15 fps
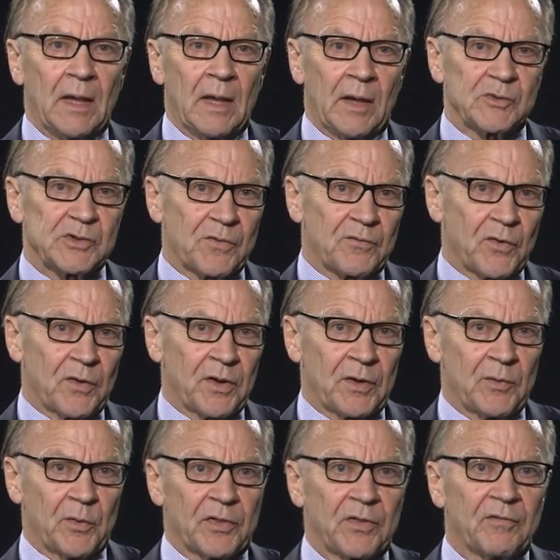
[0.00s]
It was
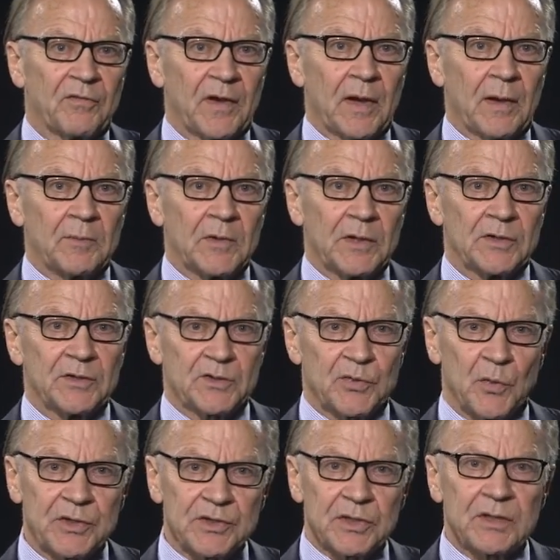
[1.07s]
averted with the famed
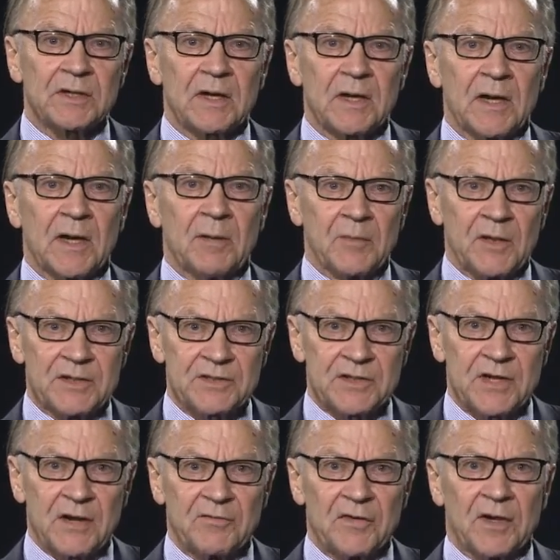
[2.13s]
switch in time that
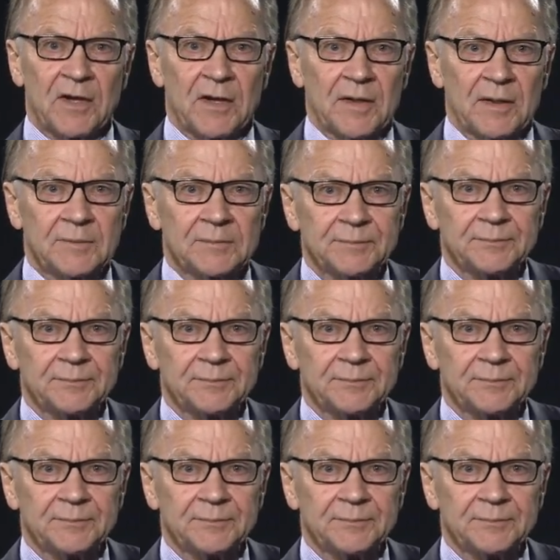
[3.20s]
saved 9.